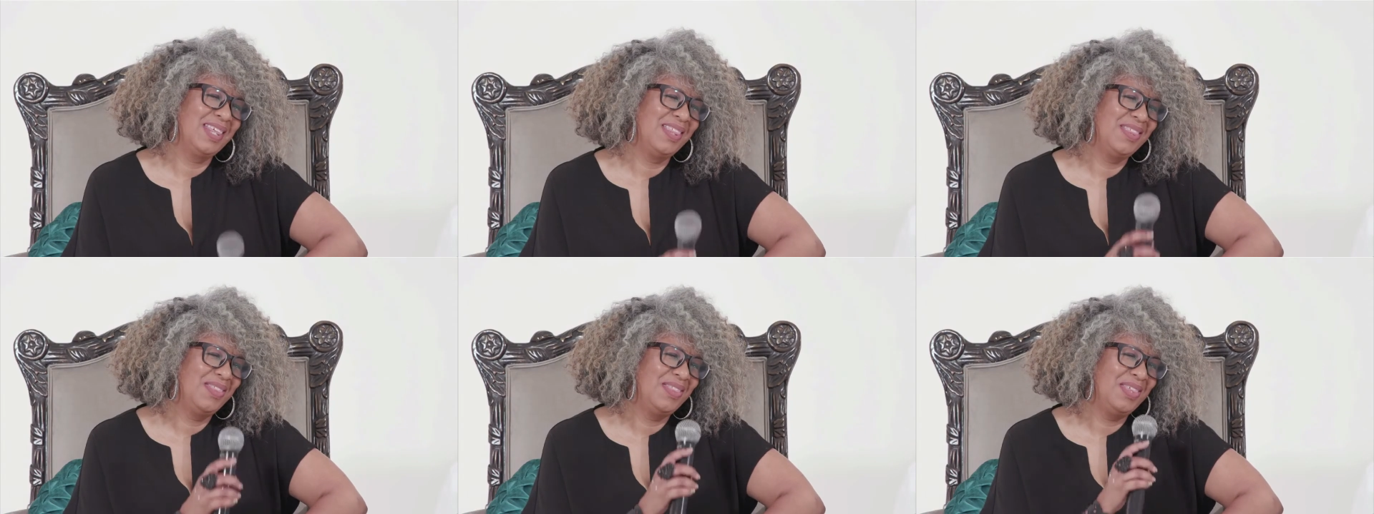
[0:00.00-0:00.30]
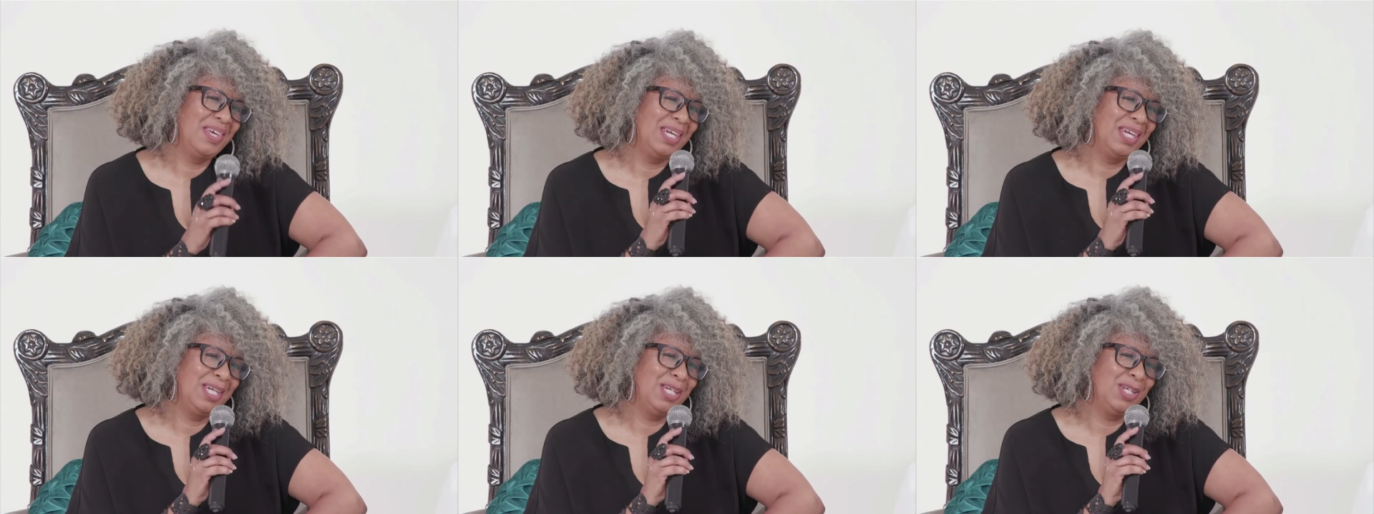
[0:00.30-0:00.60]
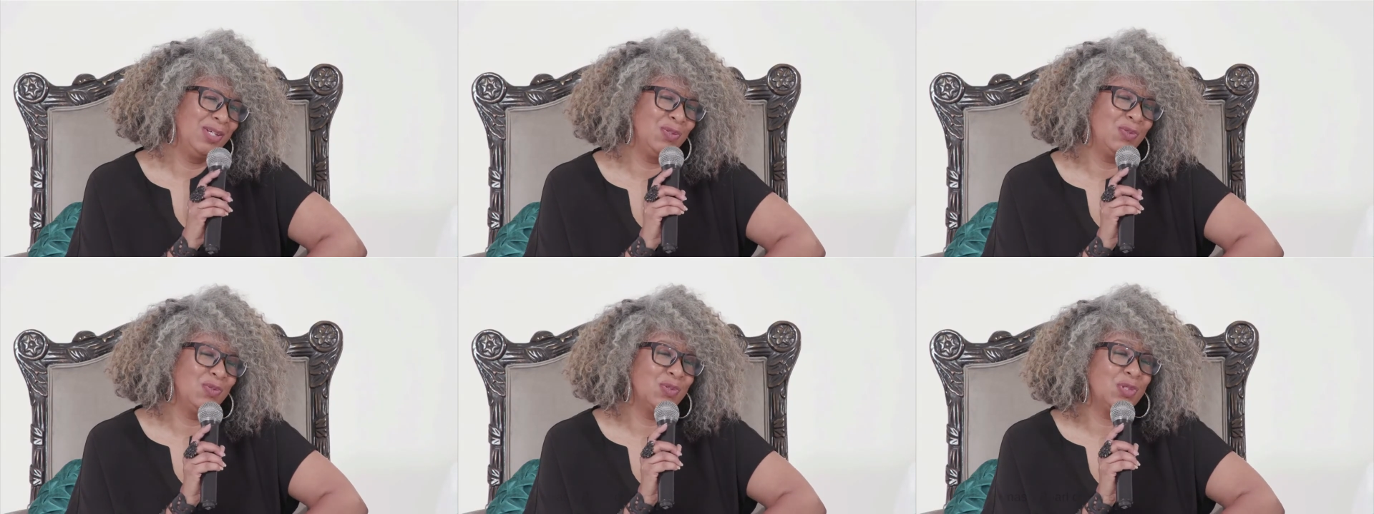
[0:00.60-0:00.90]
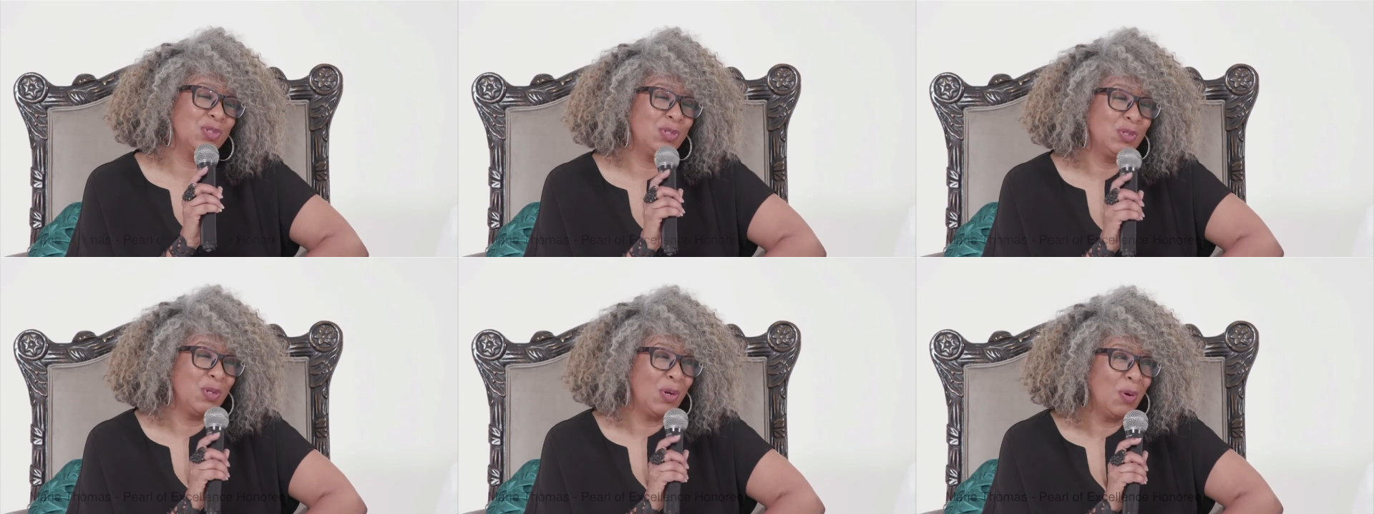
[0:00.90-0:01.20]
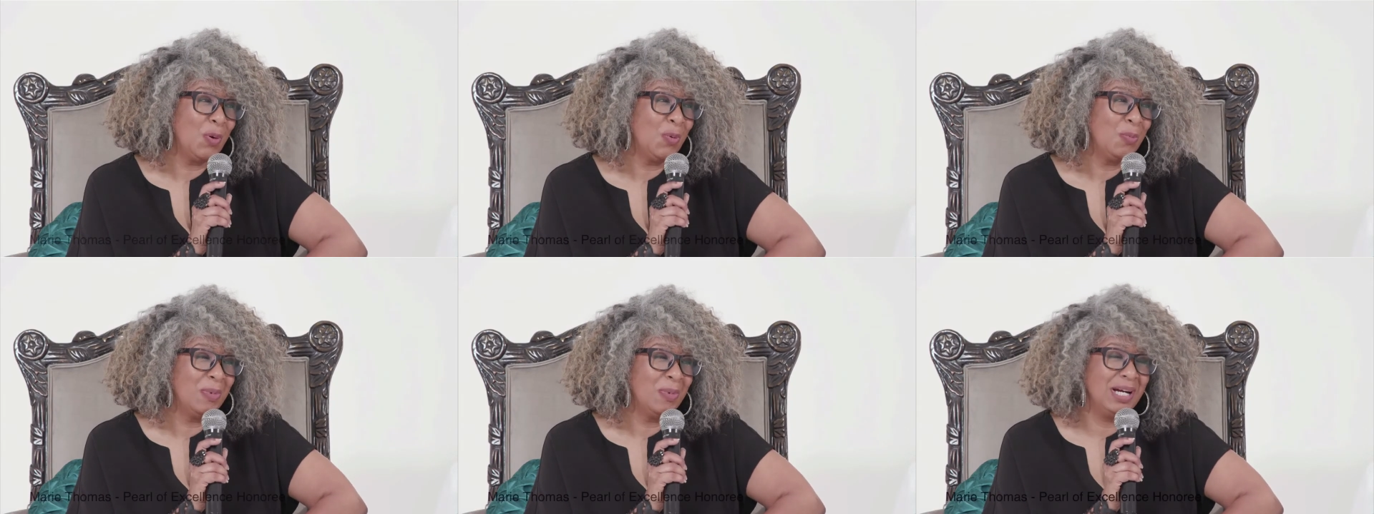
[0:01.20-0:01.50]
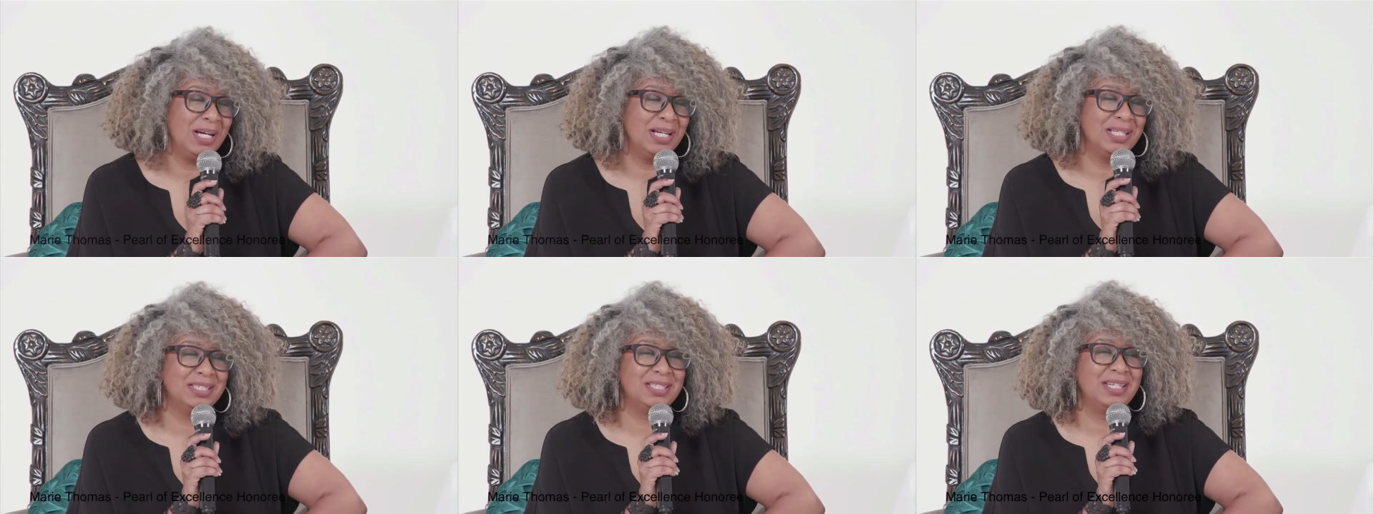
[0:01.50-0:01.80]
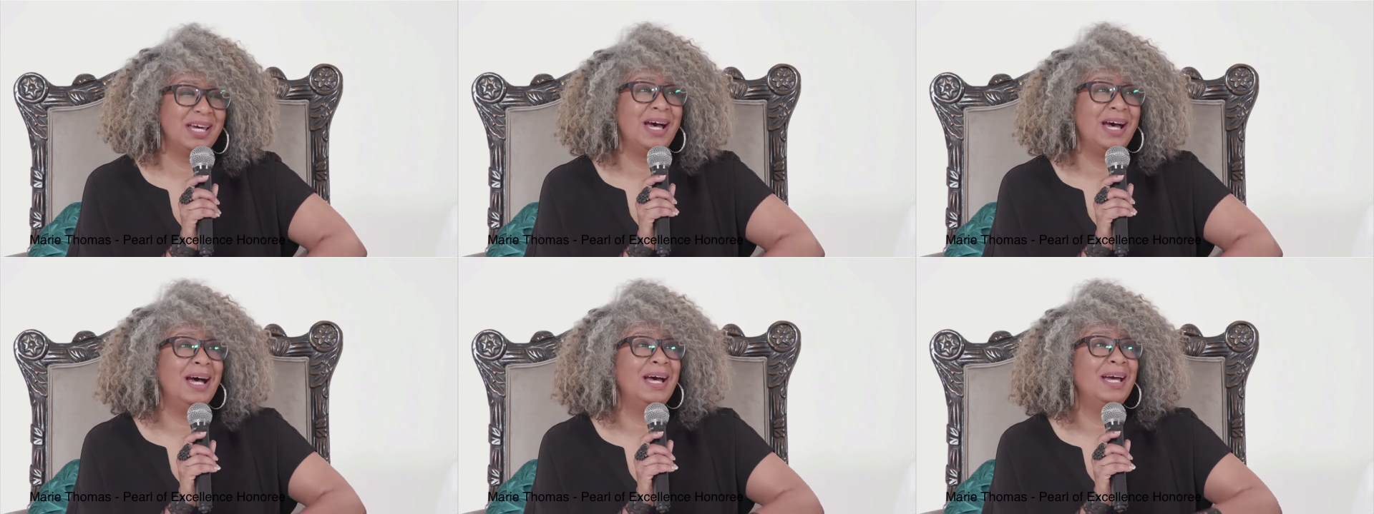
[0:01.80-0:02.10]
Thank you so much.
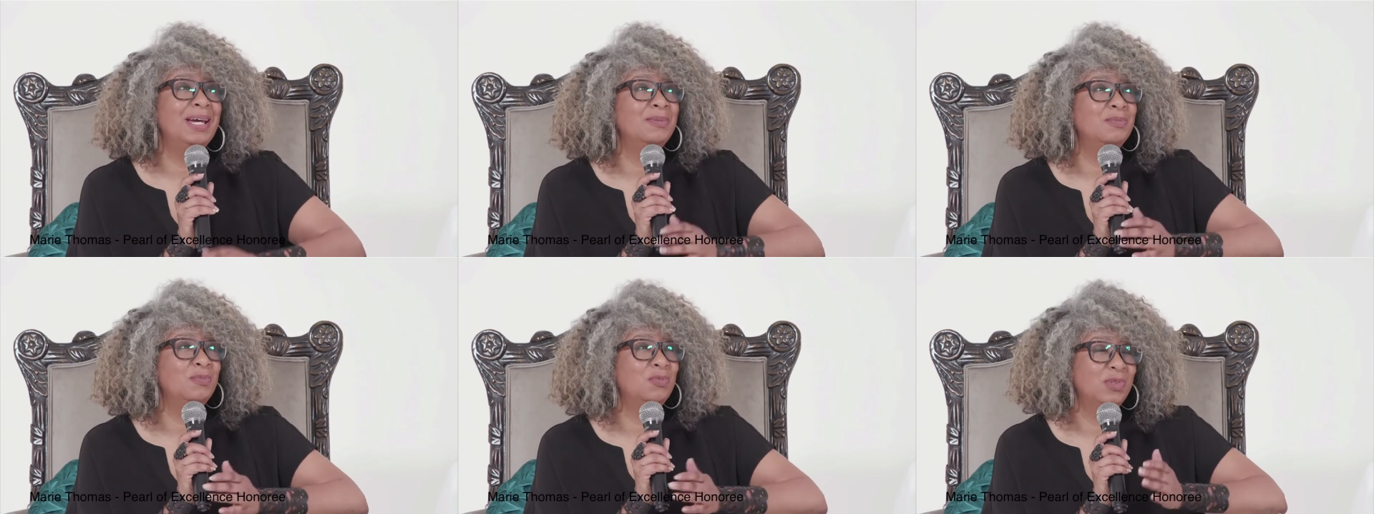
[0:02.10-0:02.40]
I